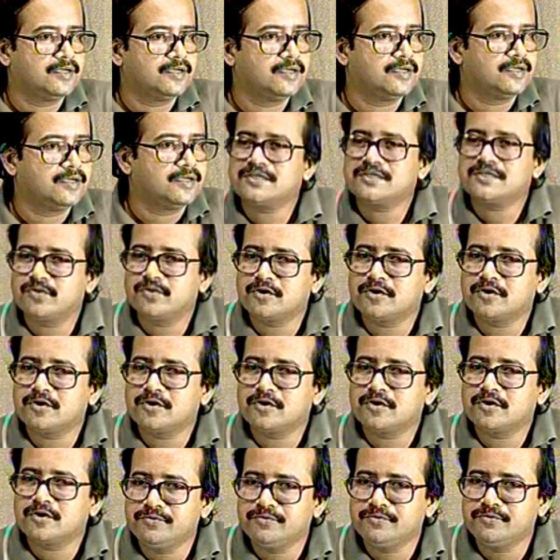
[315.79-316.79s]
What is going to be the
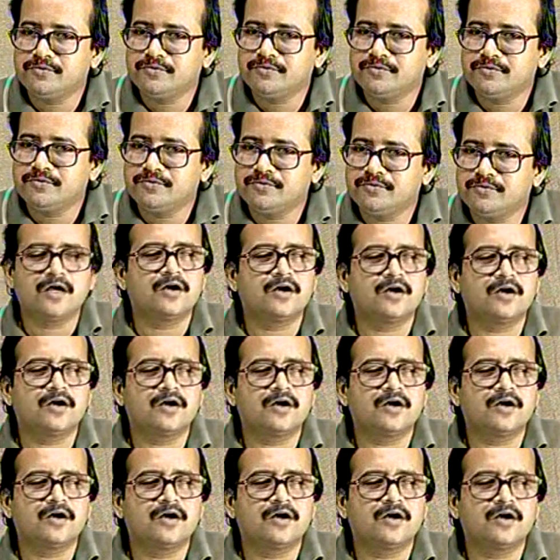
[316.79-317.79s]
unit of n naught
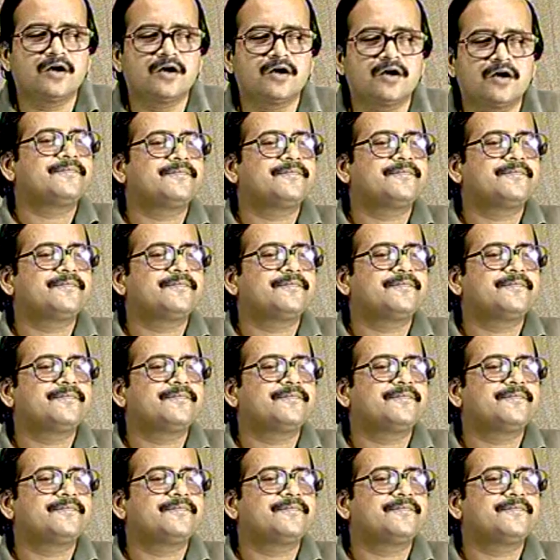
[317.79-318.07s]
incidentally?